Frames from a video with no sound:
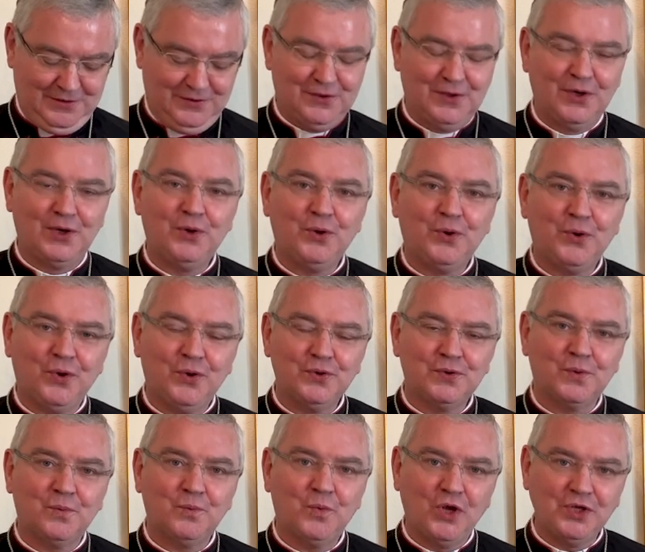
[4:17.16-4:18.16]
The
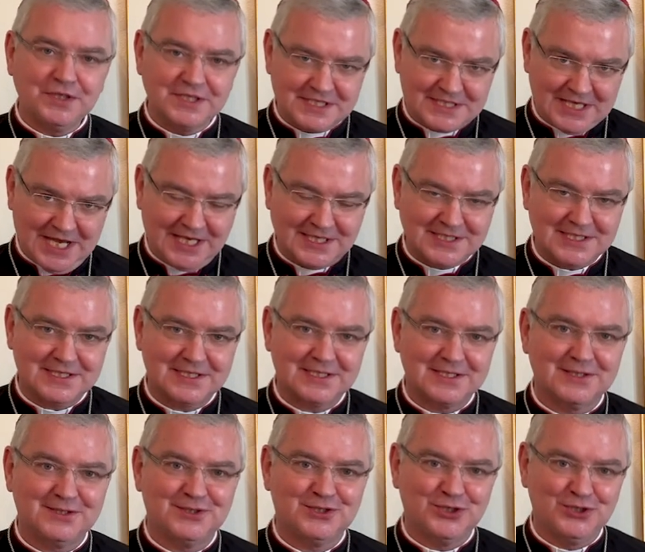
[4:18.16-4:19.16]
Lord wants
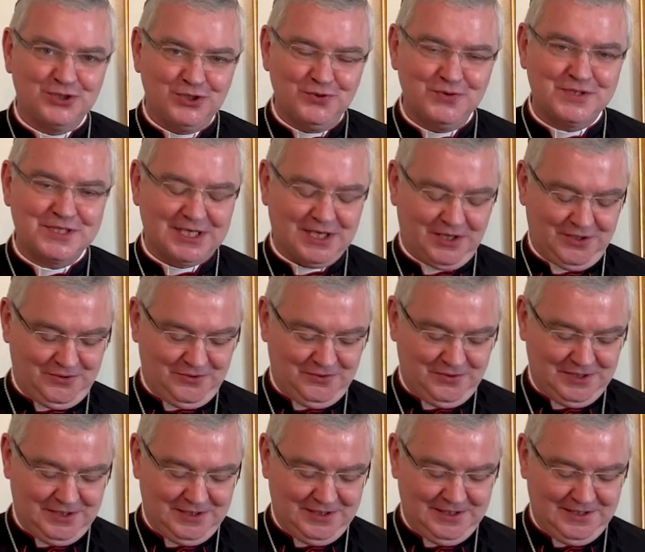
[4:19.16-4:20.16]
us to do so,
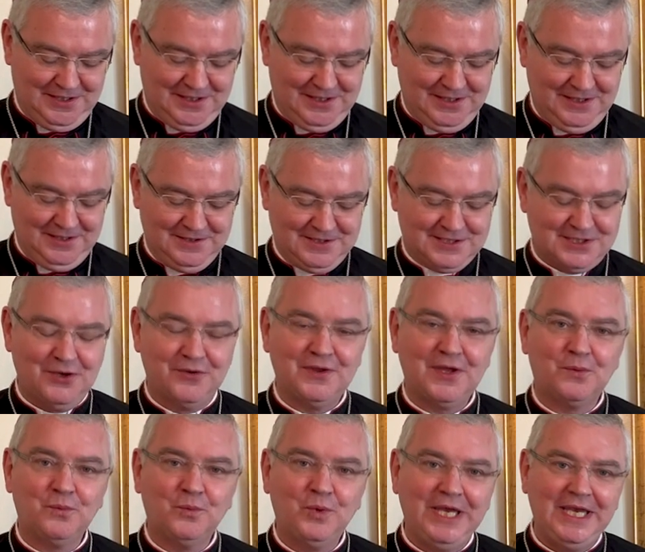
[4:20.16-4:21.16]
so
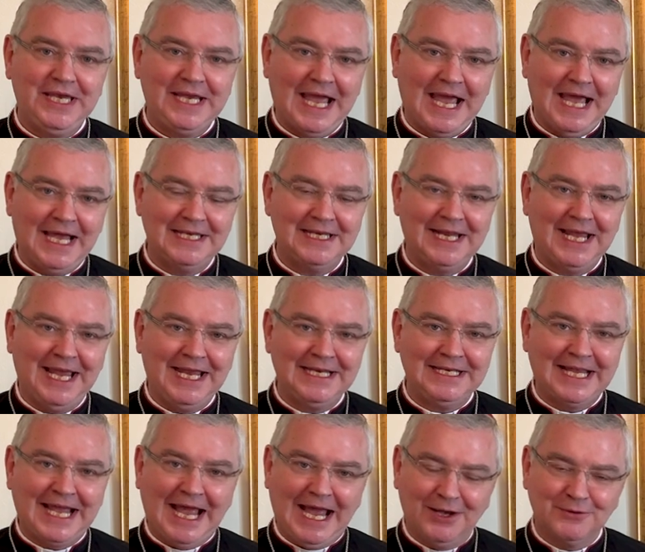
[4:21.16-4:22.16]
that we can
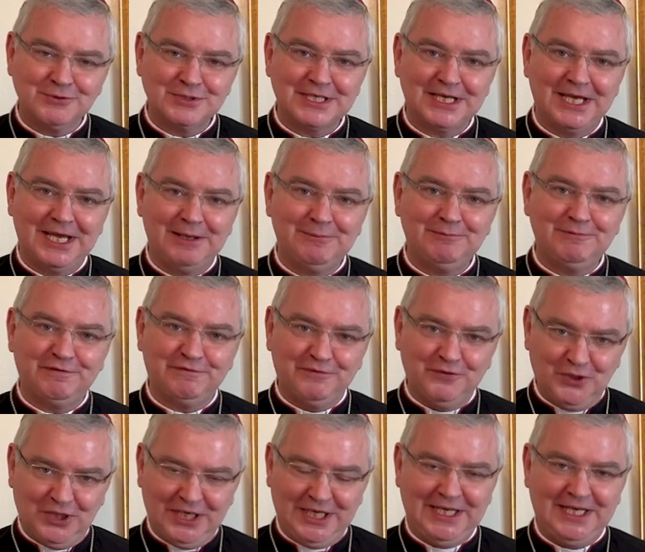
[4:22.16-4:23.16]
encounter him
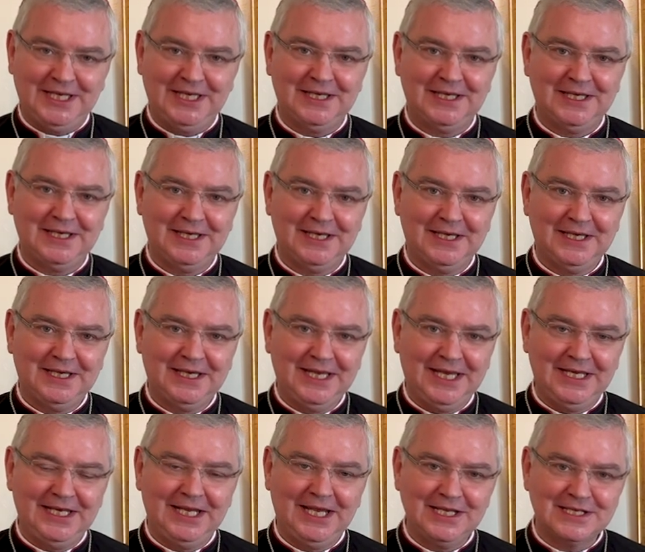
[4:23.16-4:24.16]
fully
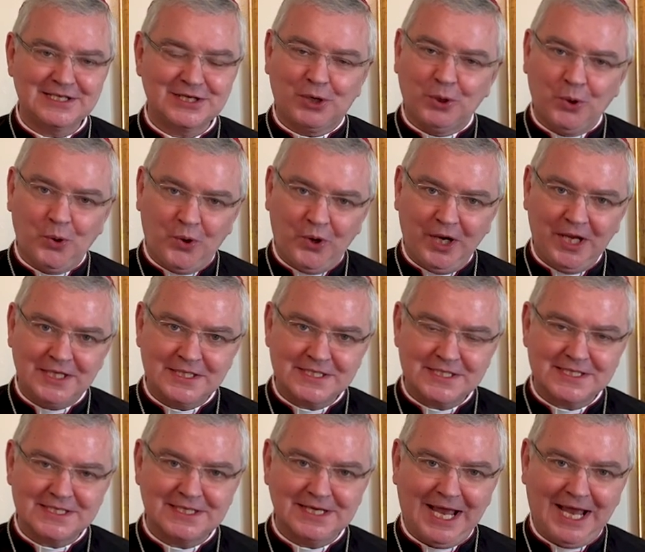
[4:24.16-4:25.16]
in his
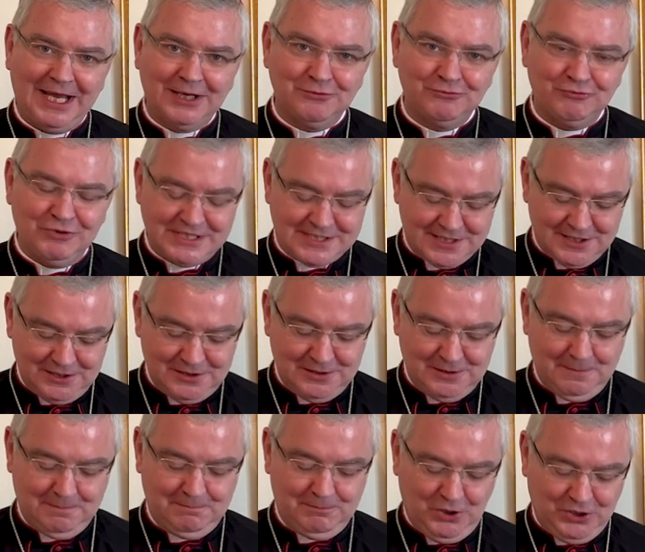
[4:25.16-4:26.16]
glorious and
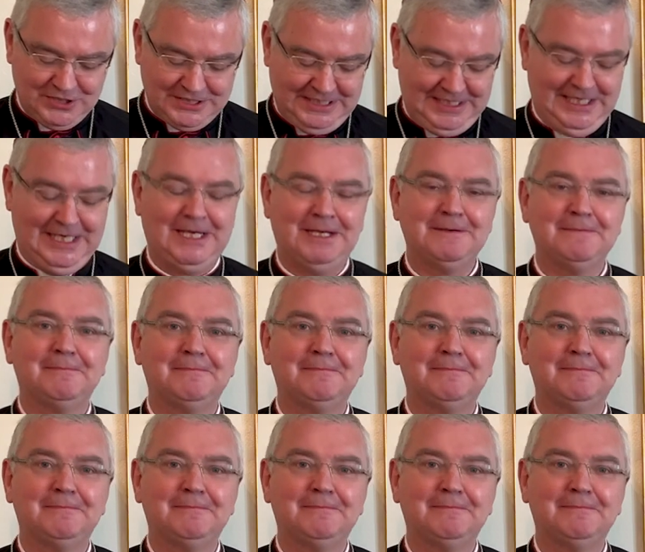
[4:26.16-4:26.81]
risen body.